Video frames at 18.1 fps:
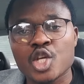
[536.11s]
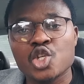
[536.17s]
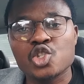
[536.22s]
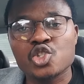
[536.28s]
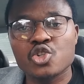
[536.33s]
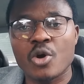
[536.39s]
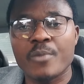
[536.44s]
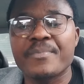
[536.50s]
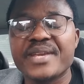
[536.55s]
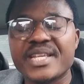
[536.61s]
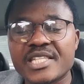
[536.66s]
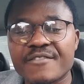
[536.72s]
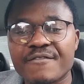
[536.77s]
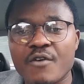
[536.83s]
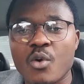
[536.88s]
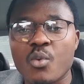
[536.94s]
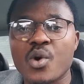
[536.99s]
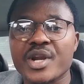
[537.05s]
submit
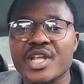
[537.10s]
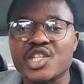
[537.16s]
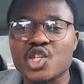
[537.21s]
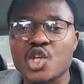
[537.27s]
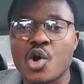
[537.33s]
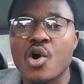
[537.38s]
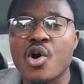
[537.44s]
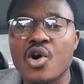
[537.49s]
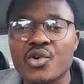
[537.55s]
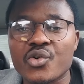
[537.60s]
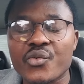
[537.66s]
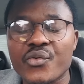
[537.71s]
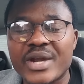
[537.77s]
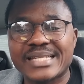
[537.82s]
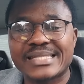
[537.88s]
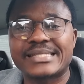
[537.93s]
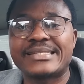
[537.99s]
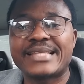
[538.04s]
for what is
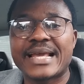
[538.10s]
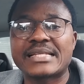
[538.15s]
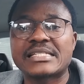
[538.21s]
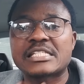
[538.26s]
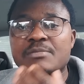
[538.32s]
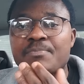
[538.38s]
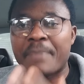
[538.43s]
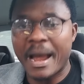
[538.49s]
called residence